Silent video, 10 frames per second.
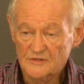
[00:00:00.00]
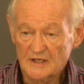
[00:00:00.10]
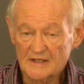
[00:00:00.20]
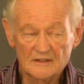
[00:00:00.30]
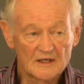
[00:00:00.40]
the
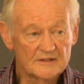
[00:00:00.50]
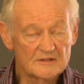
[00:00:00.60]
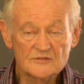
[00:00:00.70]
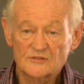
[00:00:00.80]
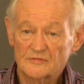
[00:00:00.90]
late
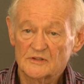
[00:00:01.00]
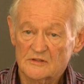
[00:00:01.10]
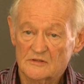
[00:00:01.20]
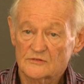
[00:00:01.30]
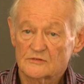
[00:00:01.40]

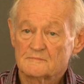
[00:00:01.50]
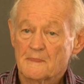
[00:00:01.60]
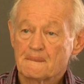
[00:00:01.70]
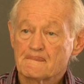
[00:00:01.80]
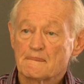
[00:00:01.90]
1970s,
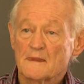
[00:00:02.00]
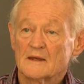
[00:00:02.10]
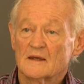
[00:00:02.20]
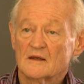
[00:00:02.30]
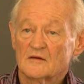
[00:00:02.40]

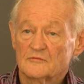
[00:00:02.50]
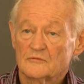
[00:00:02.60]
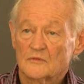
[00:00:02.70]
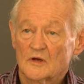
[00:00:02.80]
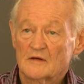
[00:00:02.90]

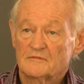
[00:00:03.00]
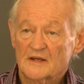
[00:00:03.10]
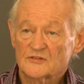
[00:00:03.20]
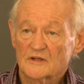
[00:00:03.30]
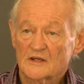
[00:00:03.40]

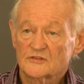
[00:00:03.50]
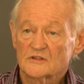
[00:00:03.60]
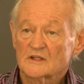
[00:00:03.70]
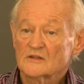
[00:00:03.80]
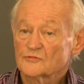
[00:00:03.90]
vaccination
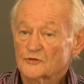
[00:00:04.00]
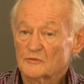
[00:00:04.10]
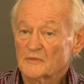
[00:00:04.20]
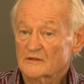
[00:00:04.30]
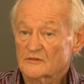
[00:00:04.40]
against foot
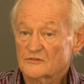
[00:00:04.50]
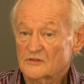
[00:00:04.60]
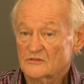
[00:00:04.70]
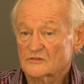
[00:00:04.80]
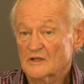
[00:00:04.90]
and mouth
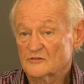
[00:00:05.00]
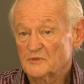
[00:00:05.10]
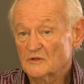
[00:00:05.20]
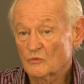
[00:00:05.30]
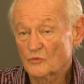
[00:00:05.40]
disease has
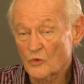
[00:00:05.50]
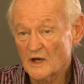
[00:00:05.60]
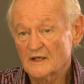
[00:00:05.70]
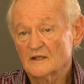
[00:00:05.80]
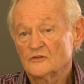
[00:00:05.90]
been
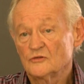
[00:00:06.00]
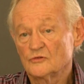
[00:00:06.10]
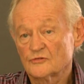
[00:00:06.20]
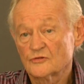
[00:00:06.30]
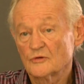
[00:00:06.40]
widely
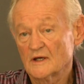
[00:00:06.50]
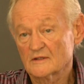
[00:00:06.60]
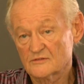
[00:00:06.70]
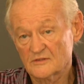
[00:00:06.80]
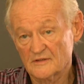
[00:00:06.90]
used
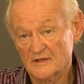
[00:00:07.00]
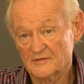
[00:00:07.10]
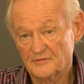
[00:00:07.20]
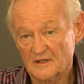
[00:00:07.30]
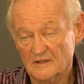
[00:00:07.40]
throughout southern
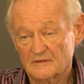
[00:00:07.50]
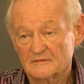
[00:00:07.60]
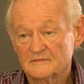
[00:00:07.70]
Africa.